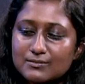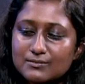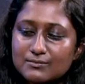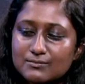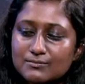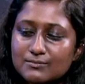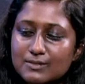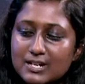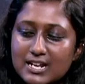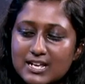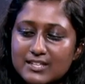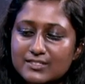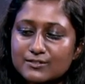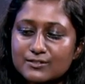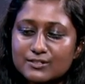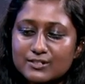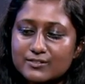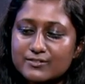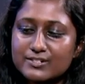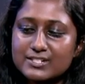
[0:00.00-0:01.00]
what I
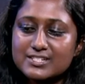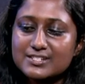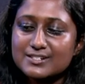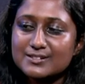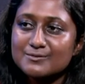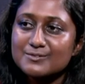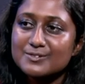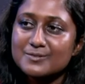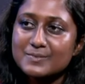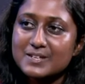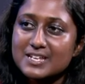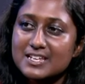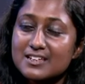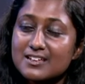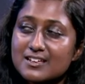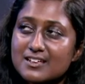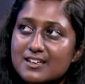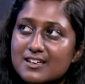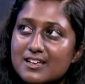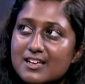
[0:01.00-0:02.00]
thought a Christian would be.
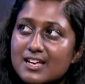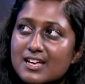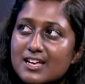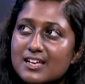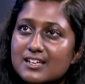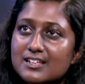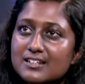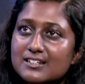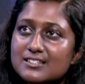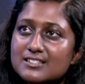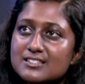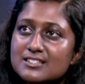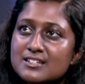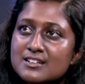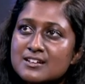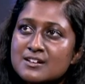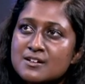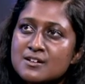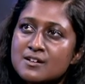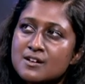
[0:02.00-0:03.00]
And
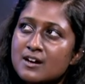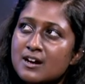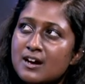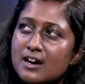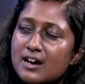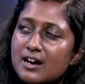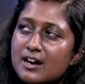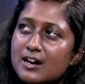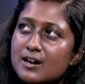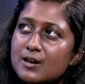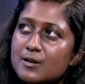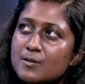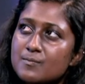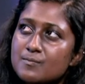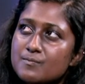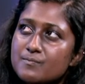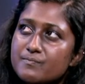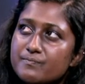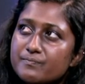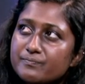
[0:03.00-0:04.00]

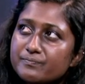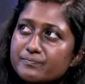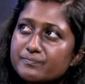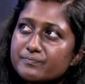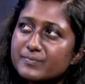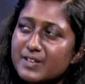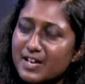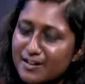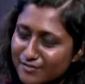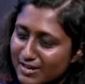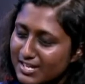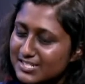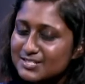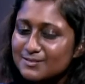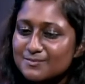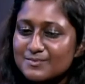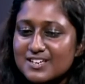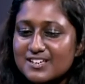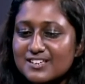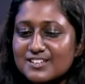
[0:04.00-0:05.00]
I've had
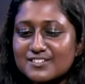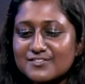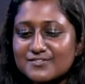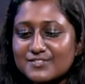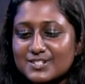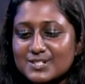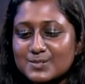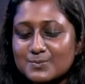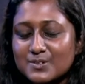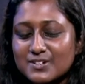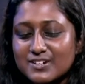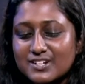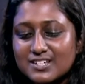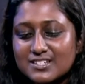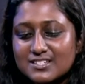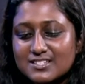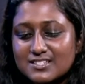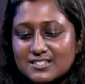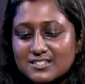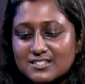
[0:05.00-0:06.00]
some negative
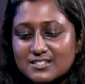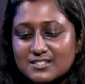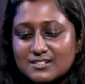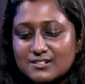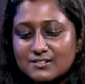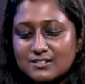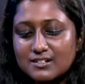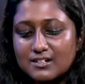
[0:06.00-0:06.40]
experiences,